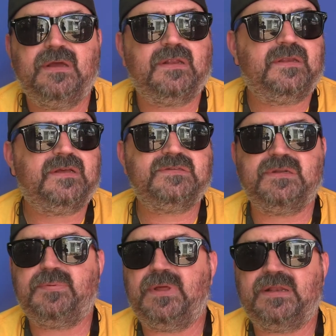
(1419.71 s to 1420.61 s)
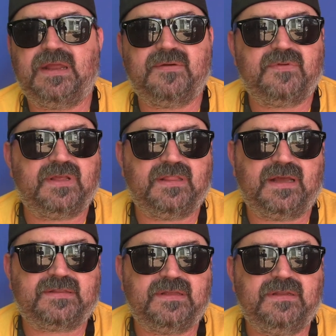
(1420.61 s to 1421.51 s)
It doesn't apply to every
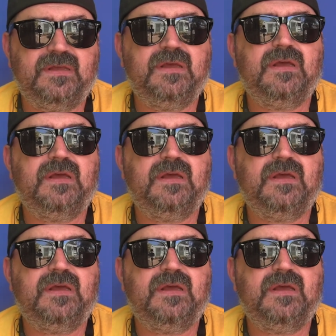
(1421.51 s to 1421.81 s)
elected,